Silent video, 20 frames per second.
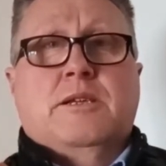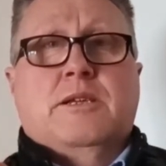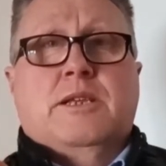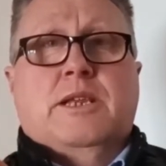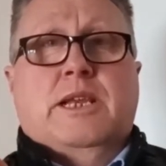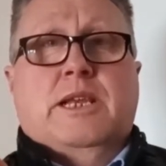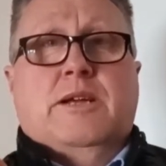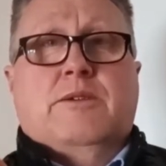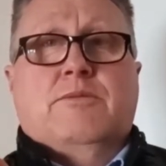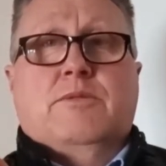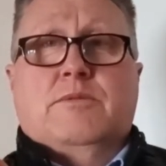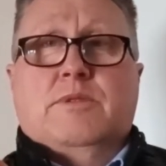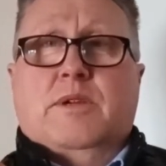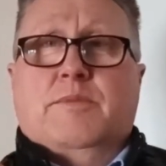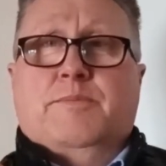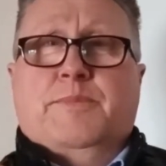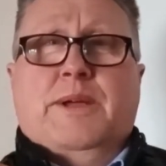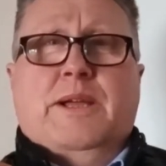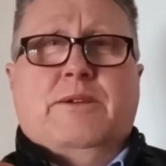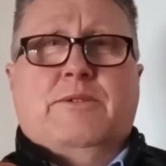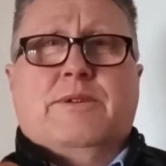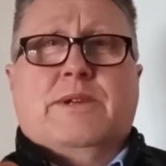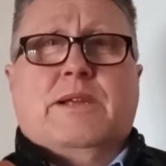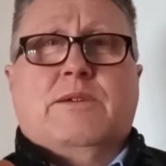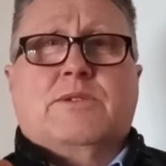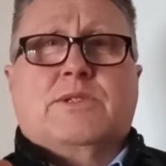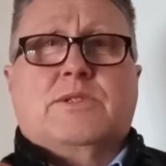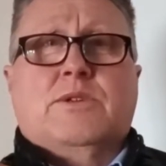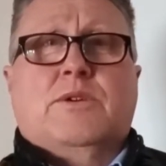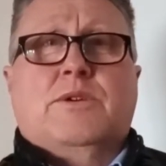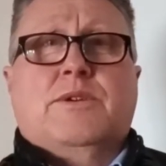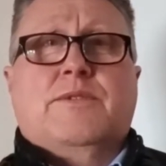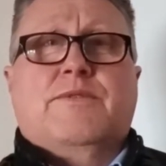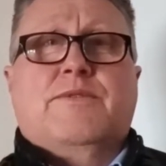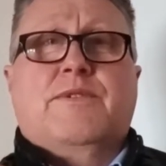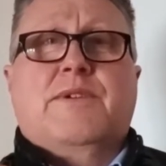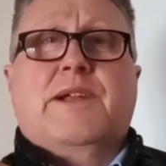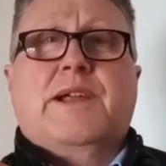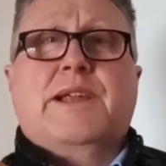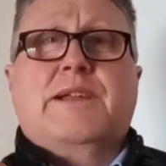you know, a powerhouse kind of
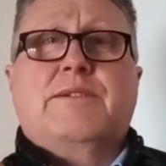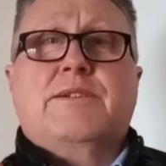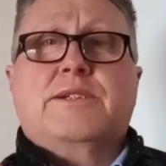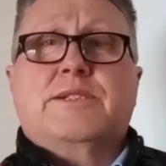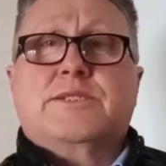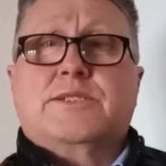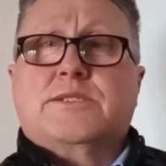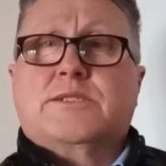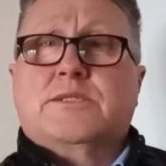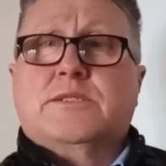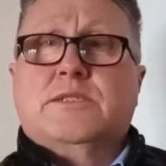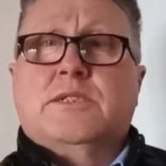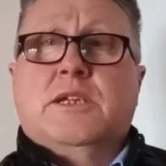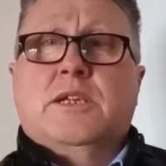fragrance